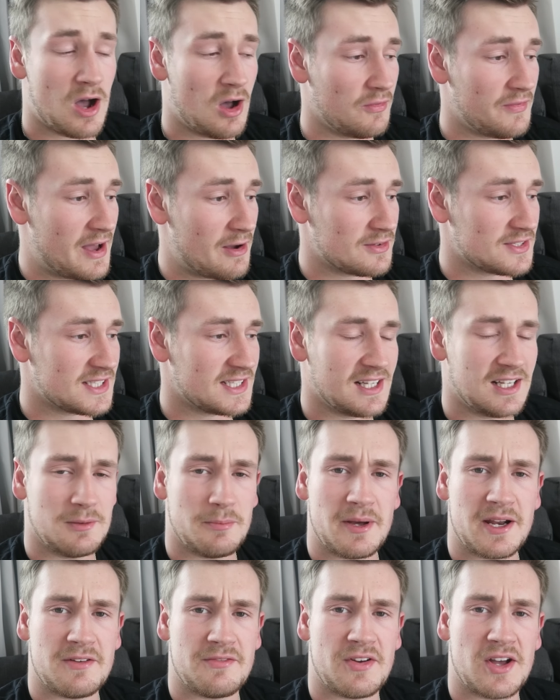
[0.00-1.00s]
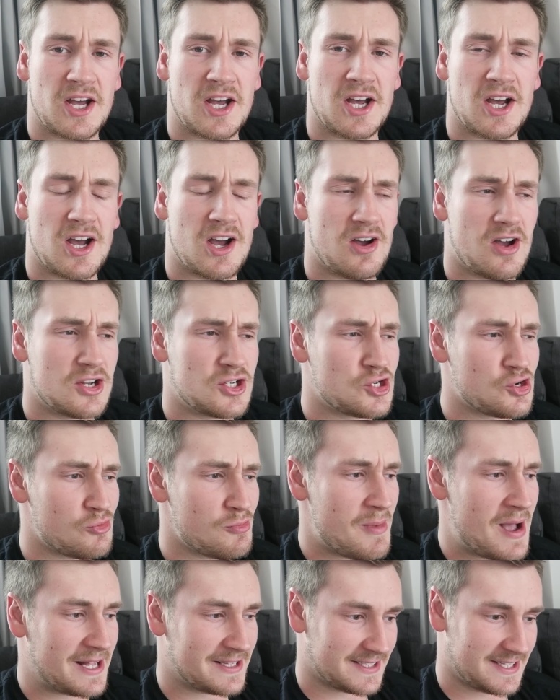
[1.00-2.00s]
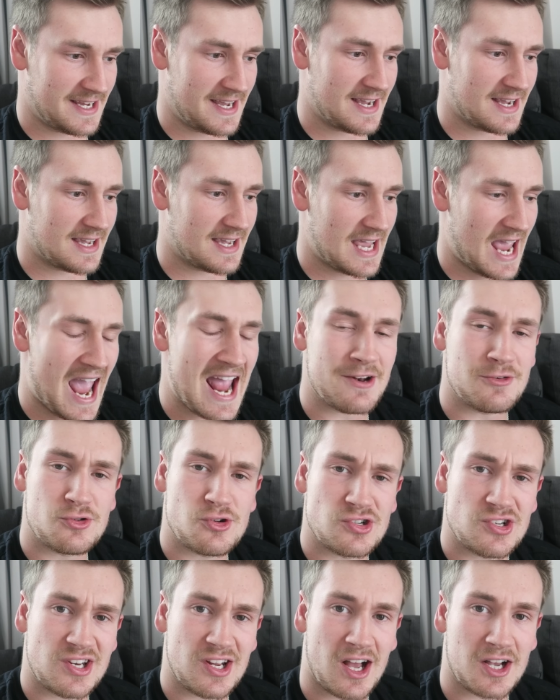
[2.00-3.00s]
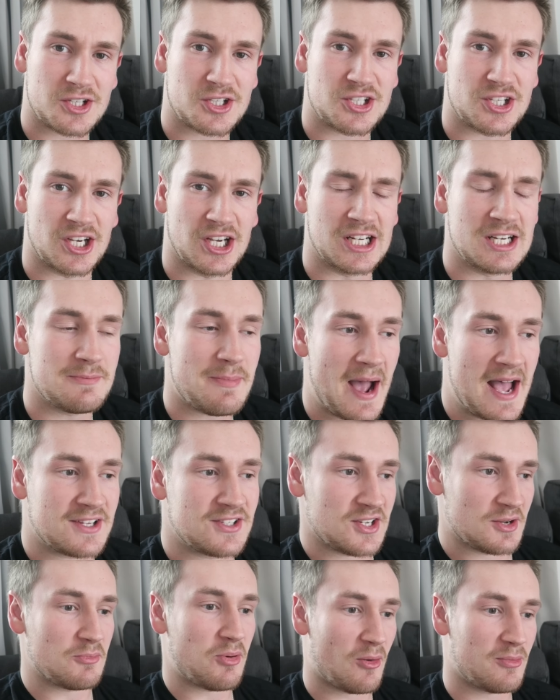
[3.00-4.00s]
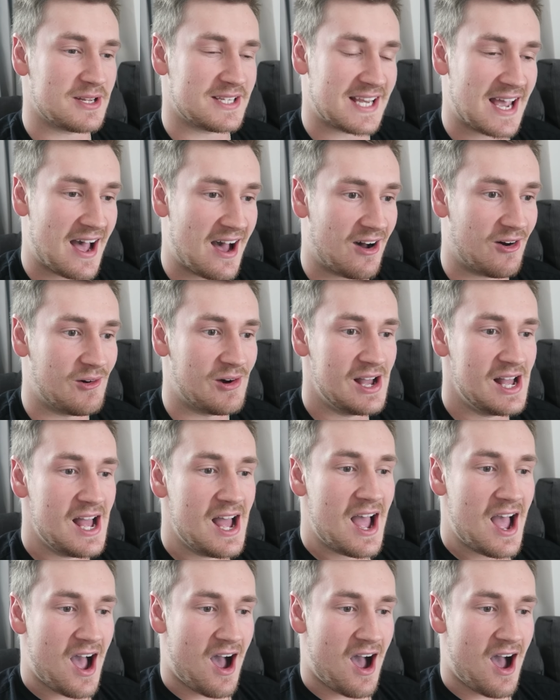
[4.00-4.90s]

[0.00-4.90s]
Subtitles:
Well, that was a little bit of a dramatic introduction, but as you can probably tell,